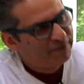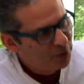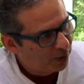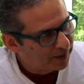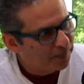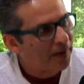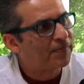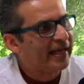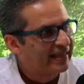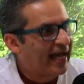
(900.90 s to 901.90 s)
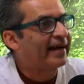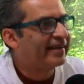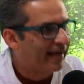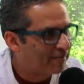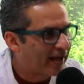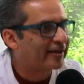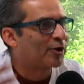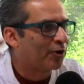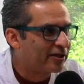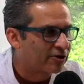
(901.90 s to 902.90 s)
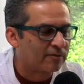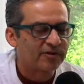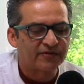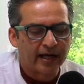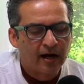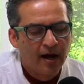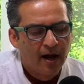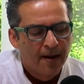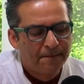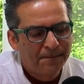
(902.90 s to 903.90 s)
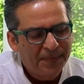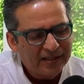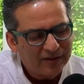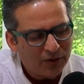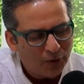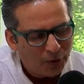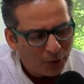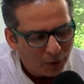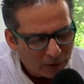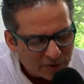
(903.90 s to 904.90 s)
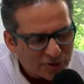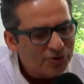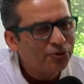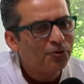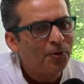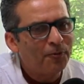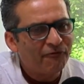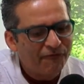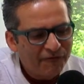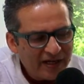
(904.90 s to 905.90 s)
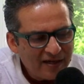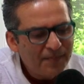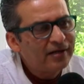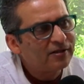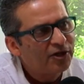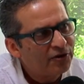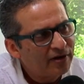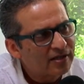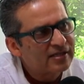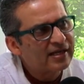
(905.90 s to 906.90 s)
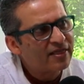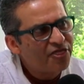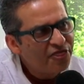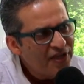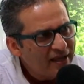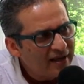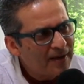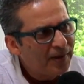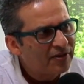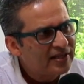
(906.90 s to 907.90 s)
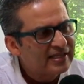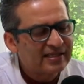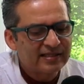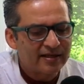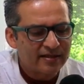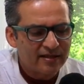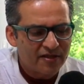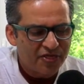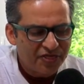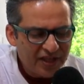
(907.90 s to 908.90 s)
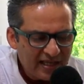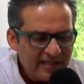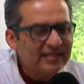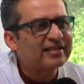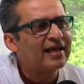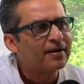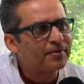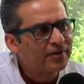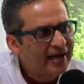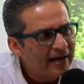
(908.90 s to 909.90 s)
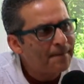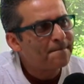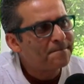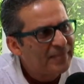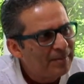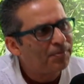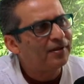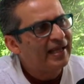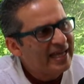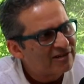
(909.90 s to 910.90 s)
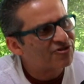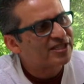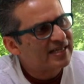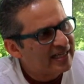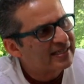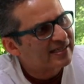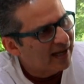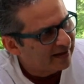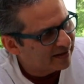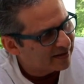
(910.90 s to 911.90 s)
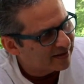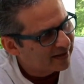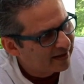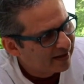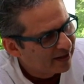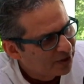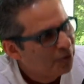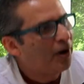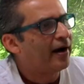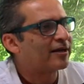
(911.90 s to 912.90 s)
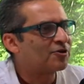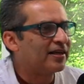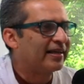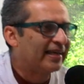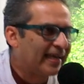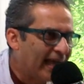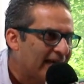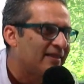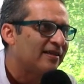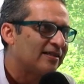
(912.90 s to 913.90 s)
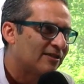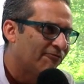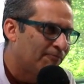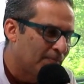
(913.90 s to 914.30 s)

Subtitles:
if you want to play that game, in terms of that. But also fundamental curiosity, thinking about these things are the things that get people interested in science. You actually get this